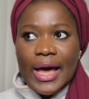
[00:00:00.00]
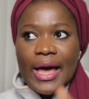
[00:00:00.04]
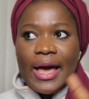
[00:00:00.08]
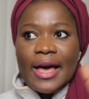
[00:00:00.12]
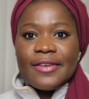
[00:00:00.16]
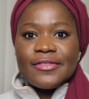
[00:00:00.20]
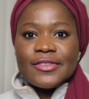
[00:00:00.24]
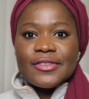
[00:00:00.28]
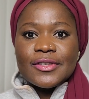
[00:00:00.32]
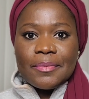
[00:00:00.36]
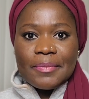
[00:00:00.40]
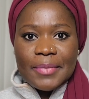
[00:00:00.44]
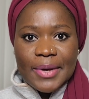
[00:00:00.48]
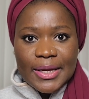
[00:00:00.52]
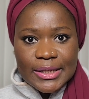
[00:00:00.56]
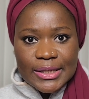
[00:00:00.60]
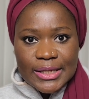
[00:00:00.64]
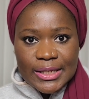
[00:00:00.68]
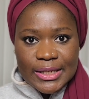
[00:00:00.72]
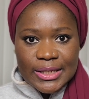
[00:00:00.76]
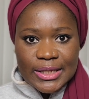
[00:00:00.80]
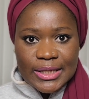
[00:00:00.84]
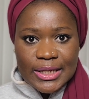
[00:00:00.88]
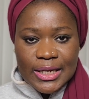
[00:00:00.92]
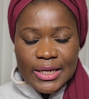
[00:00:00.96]
I have some
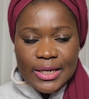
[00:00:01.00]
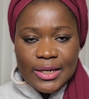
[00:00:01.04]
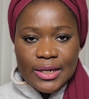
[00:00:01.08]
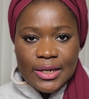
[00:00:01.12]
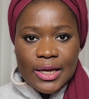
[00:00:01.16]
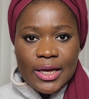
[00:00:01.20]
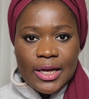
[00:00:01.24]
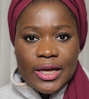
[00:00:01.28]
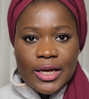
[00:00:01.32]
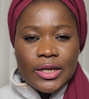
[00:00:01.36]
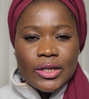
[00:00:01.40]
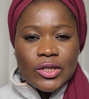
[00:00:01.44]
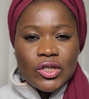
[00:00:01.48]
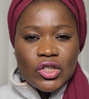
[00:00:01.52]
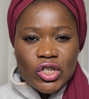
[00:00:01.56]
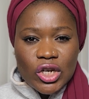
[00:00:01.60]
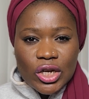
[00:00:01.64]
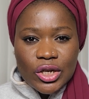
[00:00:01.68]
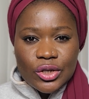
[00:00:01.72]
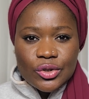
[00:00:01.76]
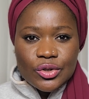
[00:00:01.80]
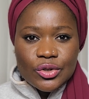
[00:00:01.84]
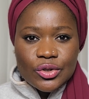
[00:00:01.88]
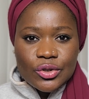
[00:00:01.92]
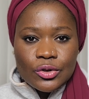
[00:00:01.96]
mentees in
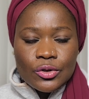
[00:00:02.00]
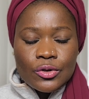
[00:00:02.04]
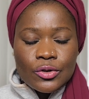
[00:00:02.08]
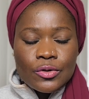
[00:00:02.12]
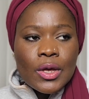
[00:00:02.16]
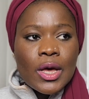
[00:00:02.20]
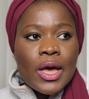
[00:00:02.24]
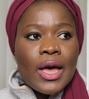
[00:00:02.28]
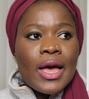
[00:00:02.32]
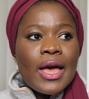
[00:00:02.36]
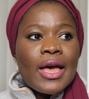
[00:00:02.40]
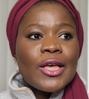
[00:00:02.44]
J2.